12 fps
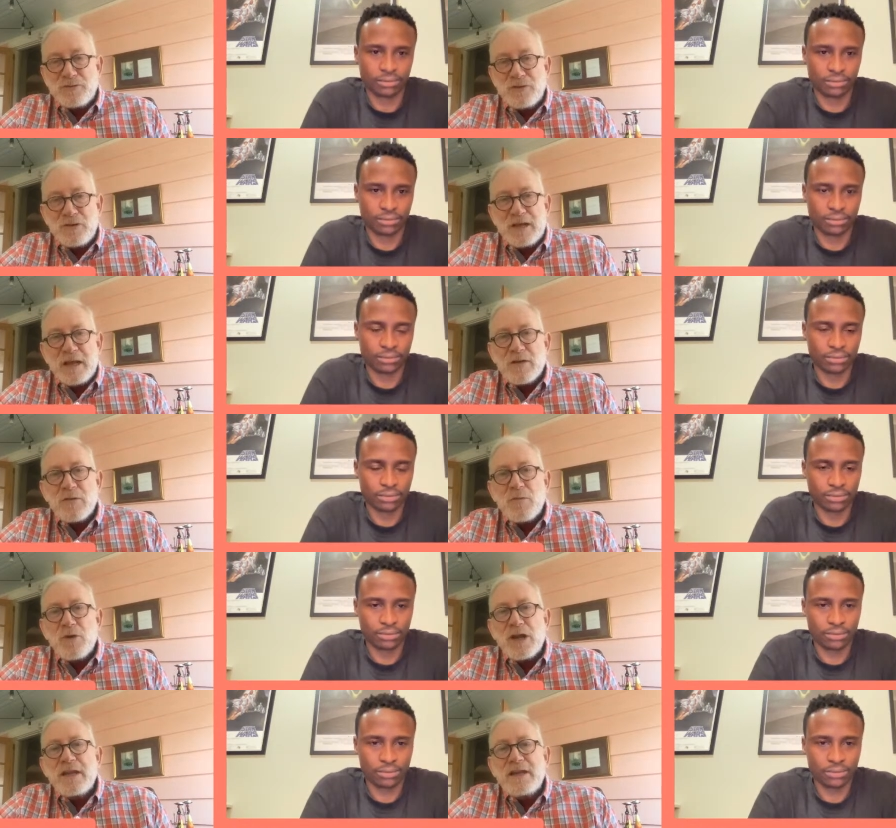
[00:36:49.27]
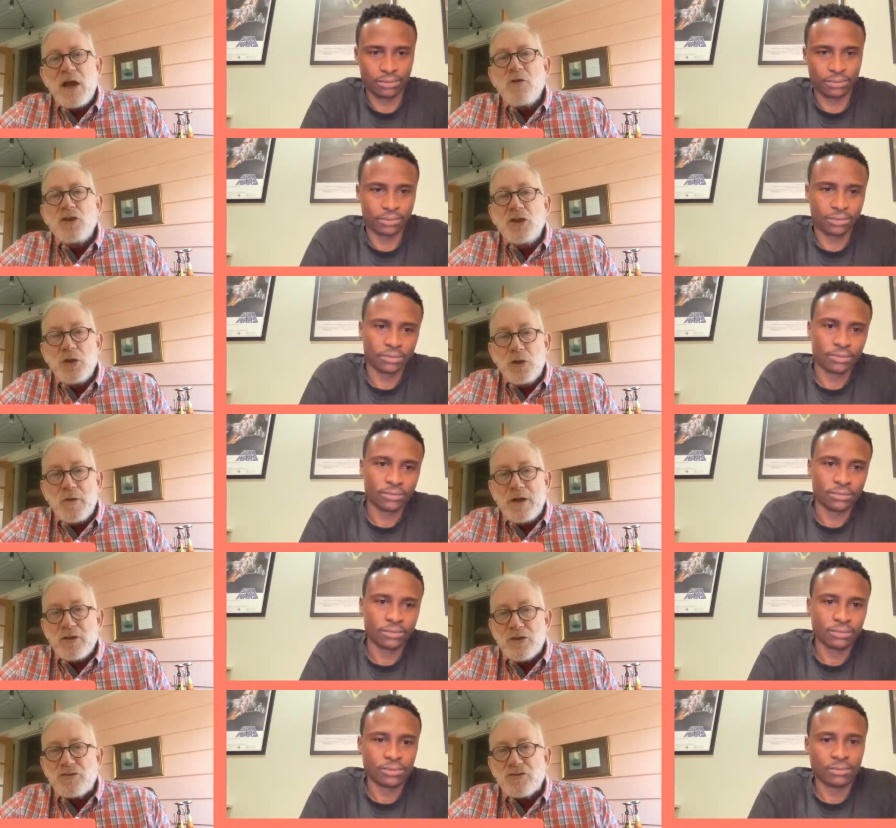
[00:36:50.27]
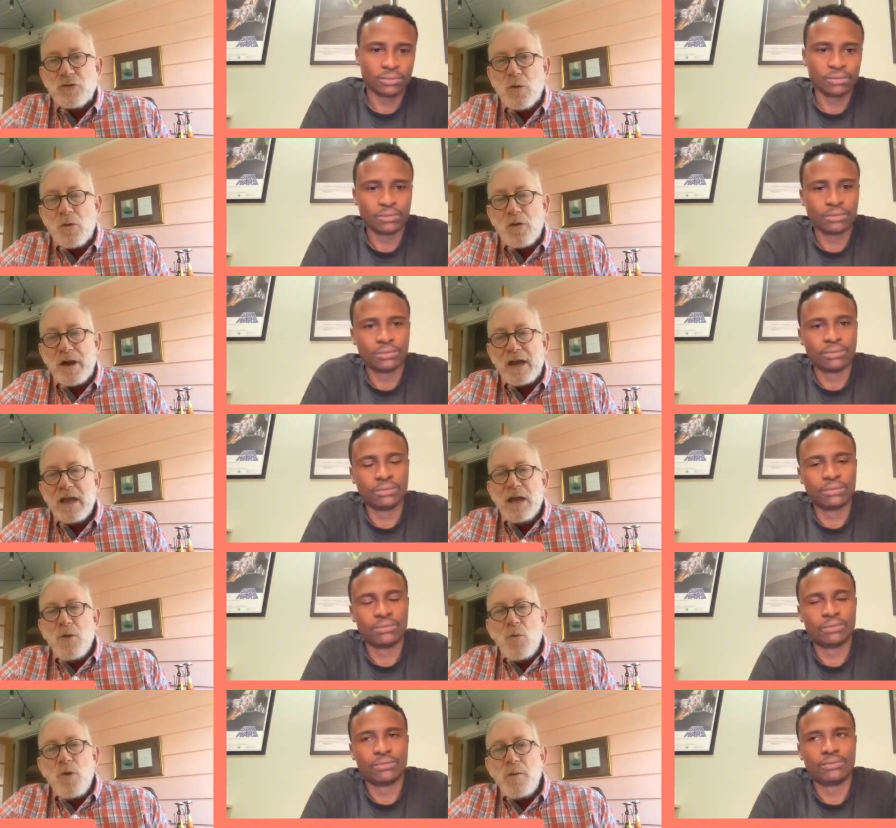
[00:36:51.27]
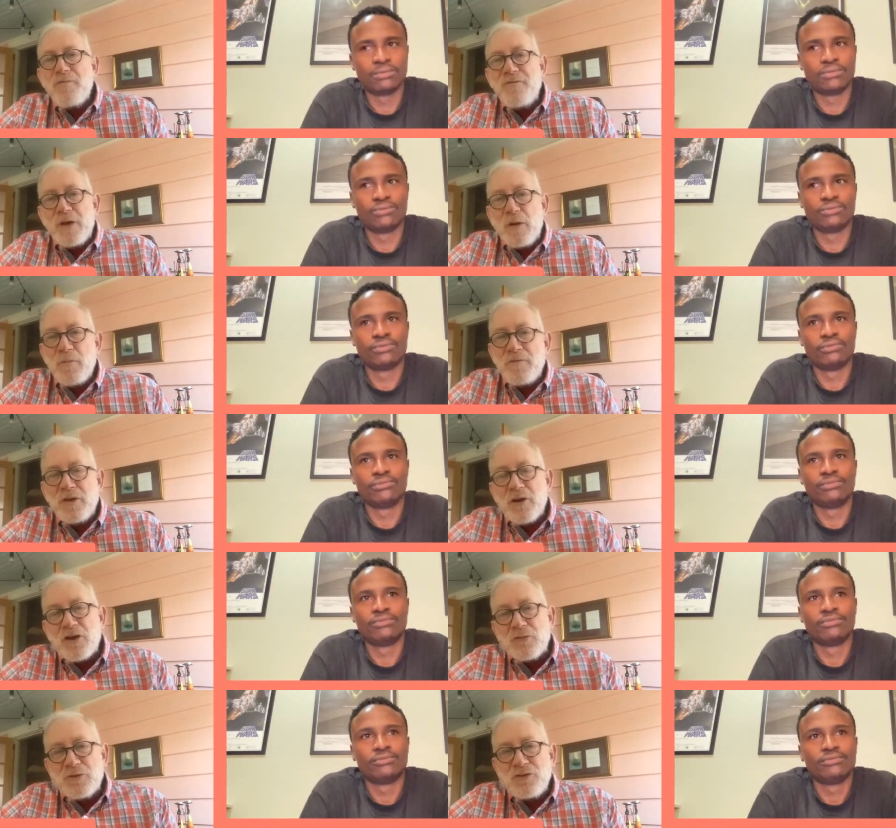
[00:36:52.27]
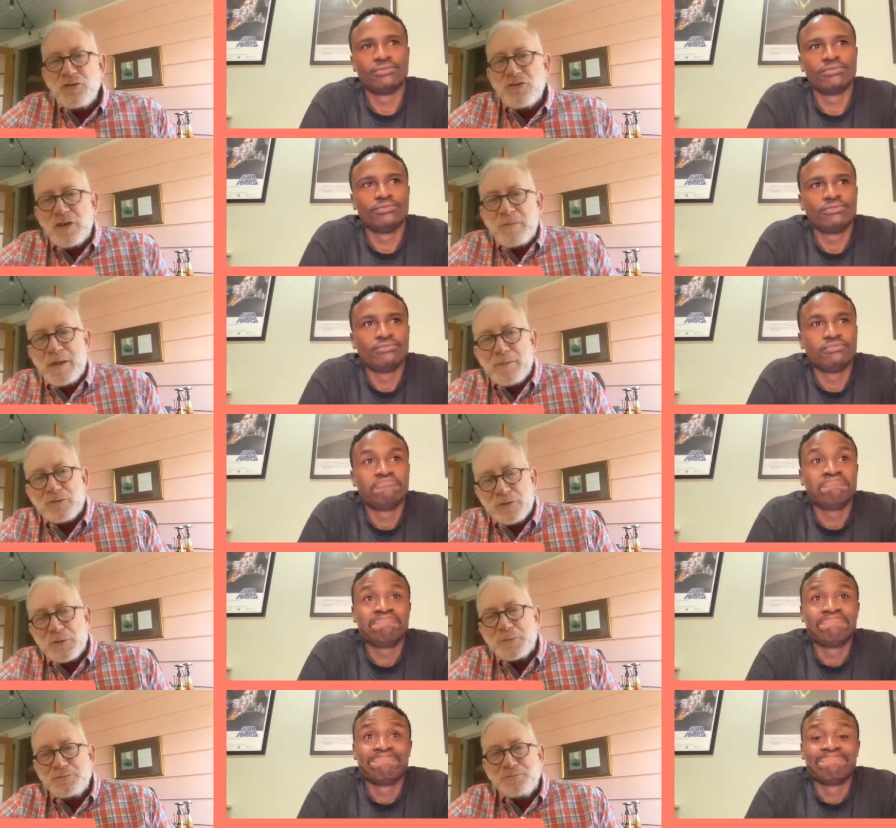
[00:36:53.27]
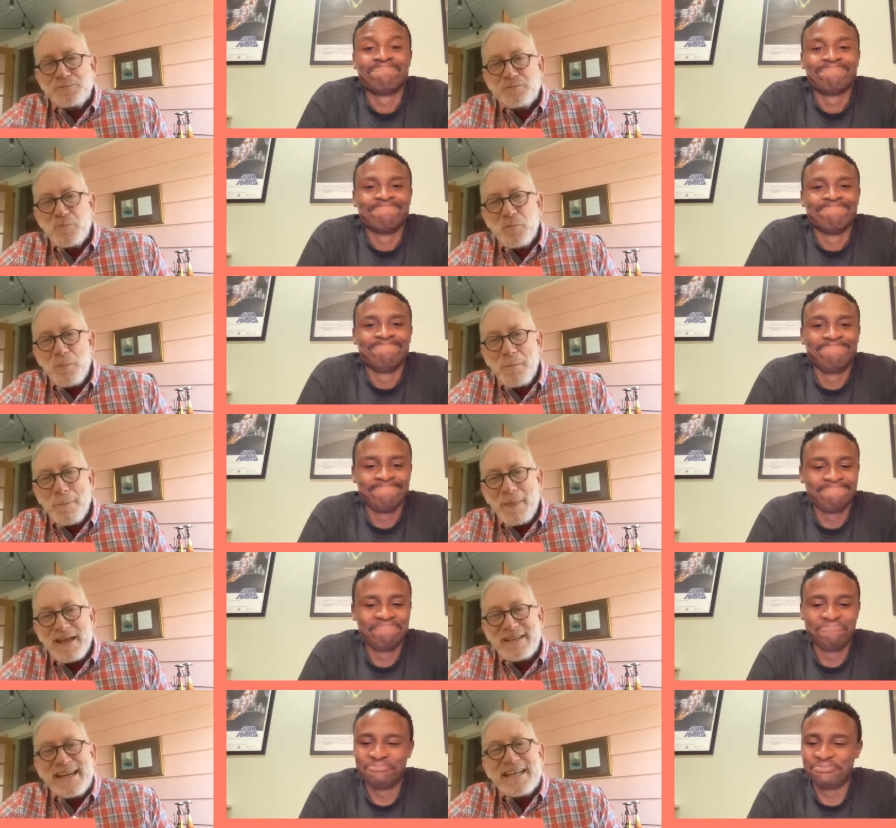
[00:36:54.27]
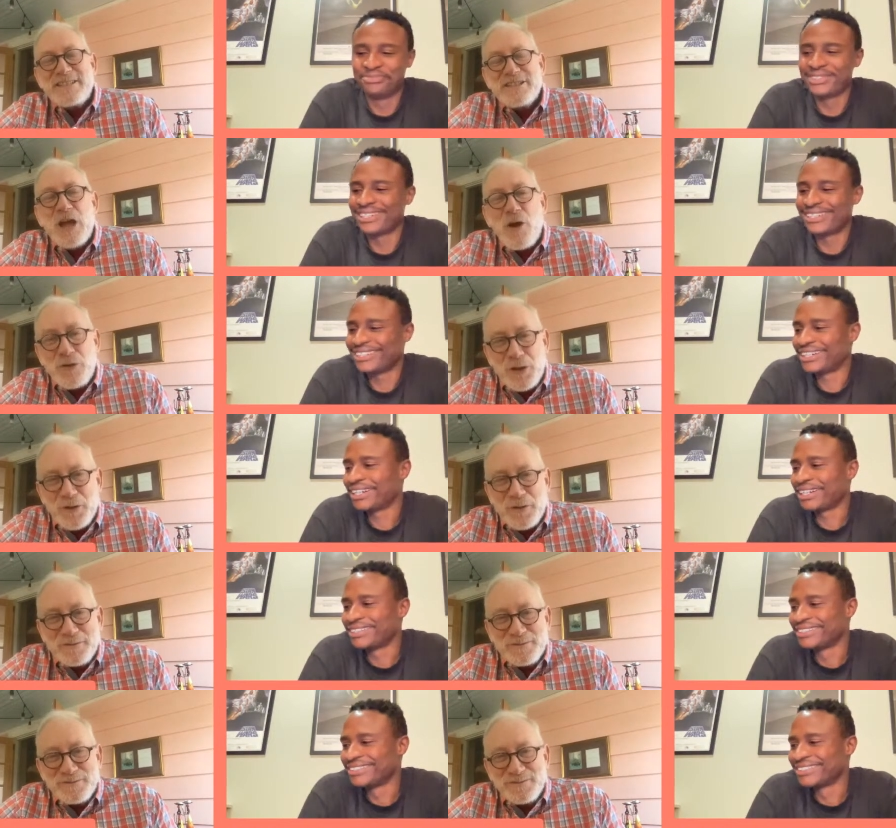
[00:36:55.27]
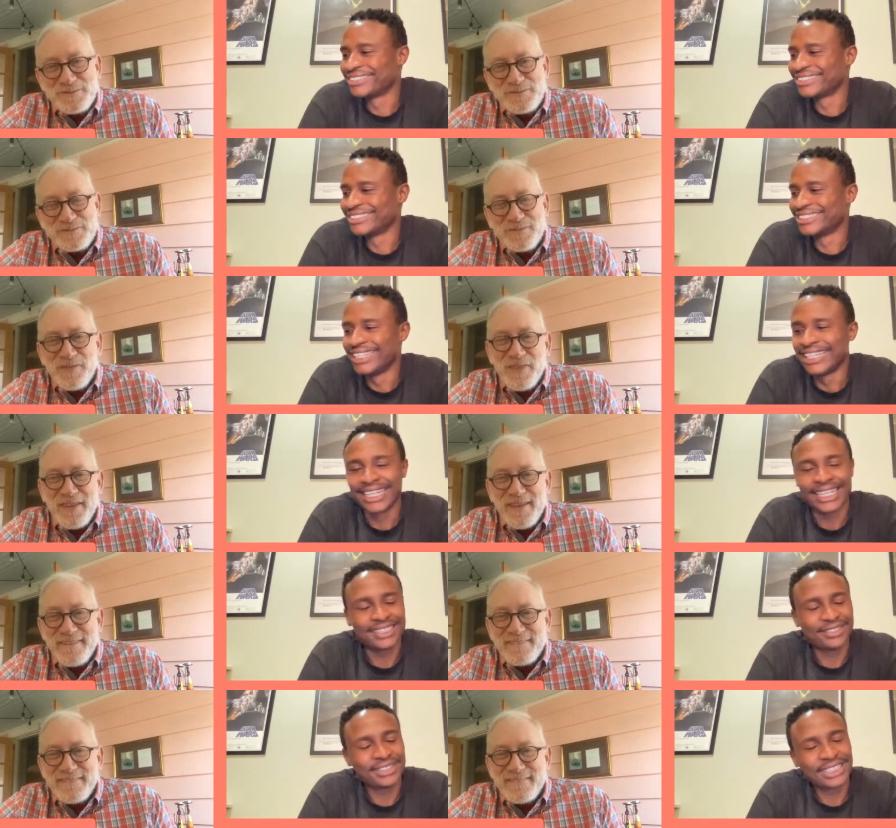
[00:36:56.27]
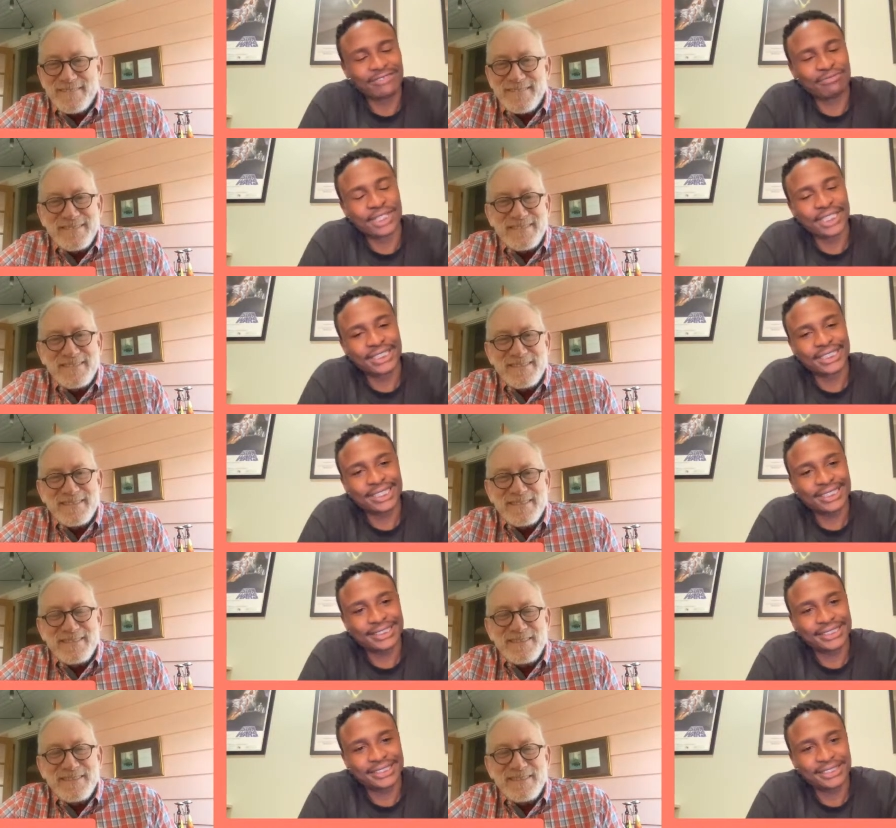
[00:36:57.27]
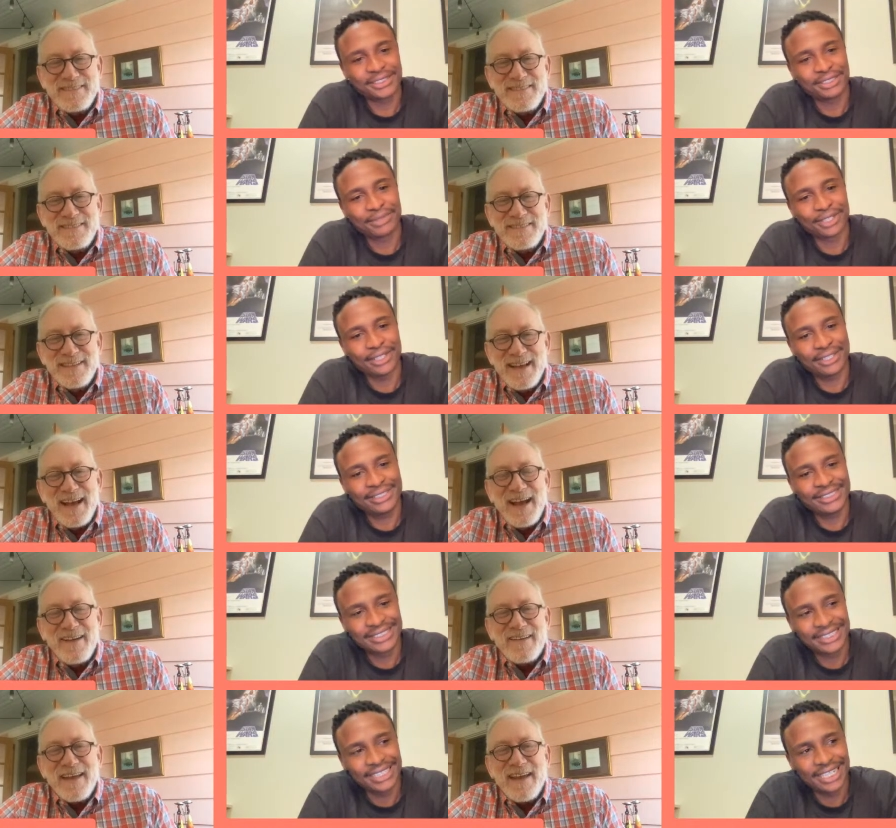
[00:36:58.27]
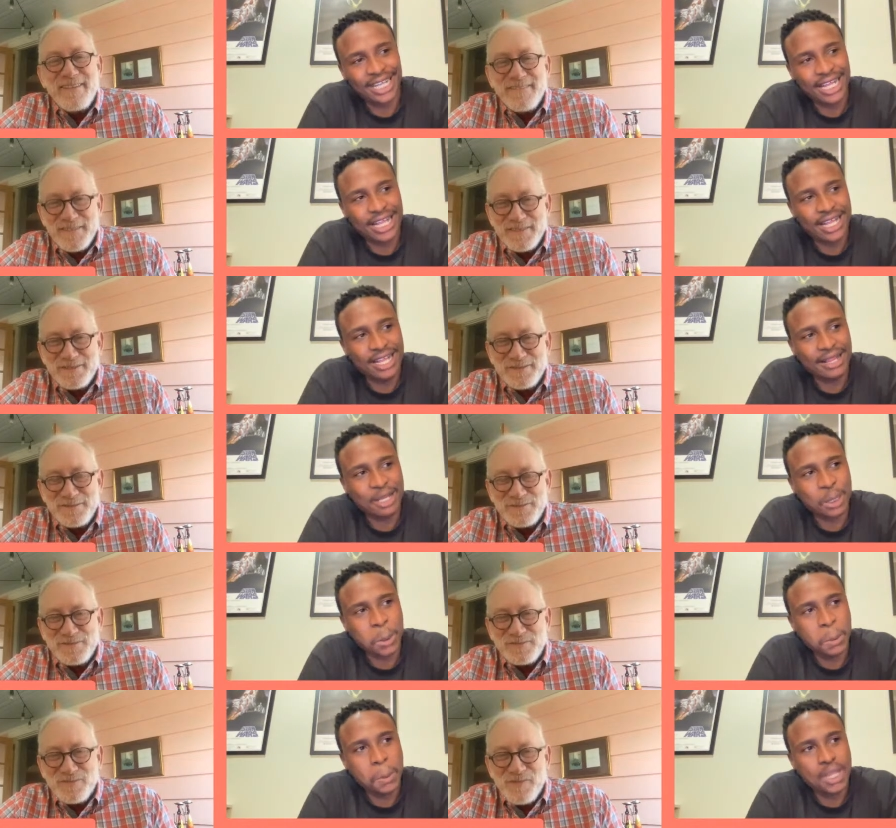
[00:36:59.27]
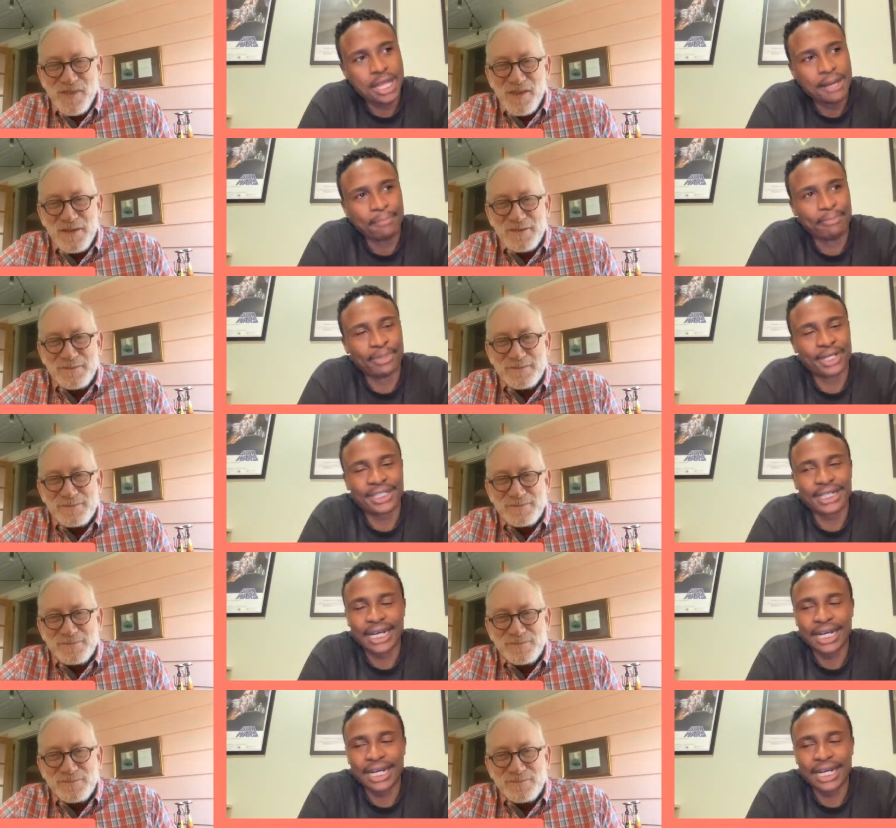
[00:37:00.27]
Speaker 1: to to get to really know you and your story. What film of yours would you send people to?
Speaker 2: To get to know. Uh, I don't think I've made it yet, to be honest. Okay. Um, but